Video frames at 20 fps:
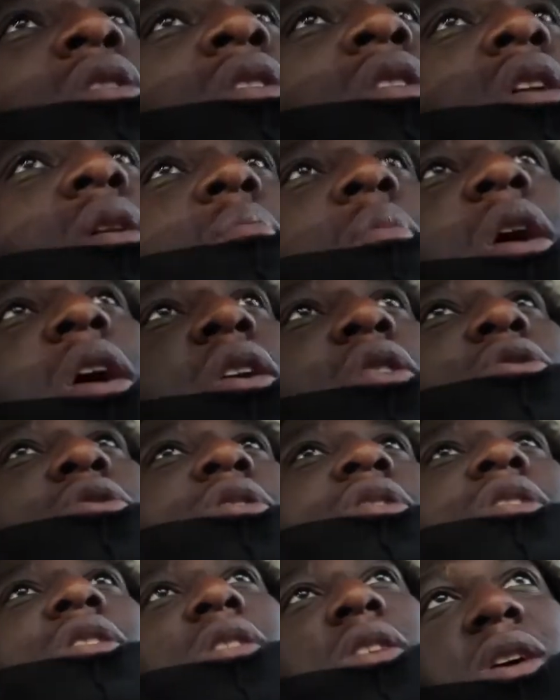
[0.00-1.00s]
I'm not gonna
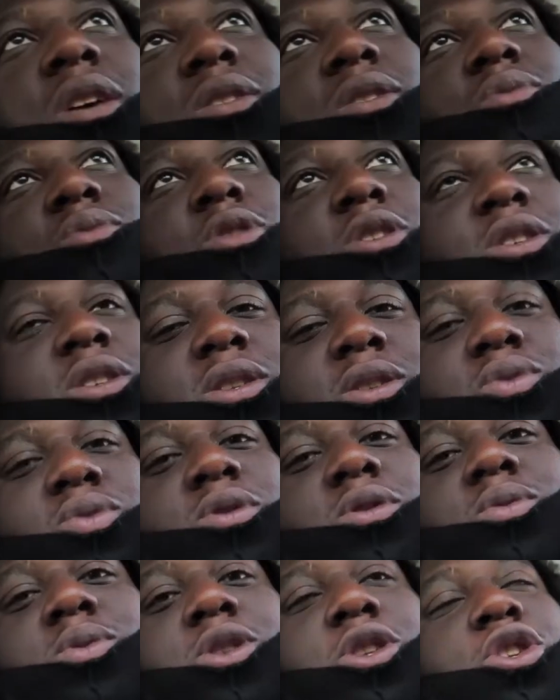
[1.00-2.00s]
see the customer. She just
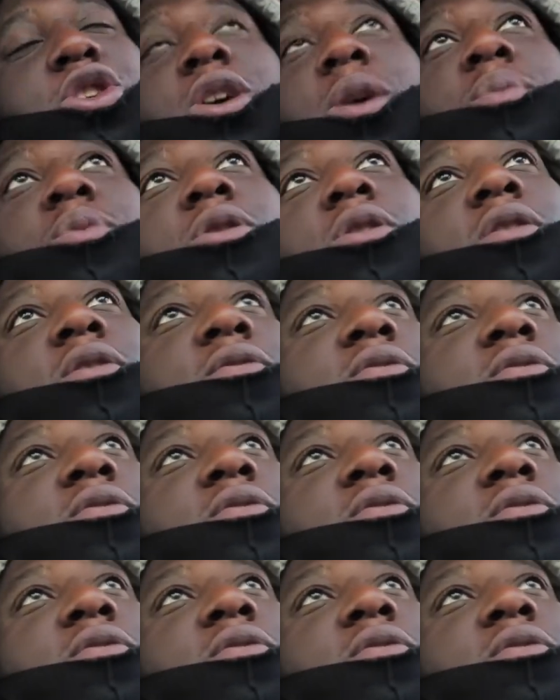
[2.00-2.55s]
wants me to drop it off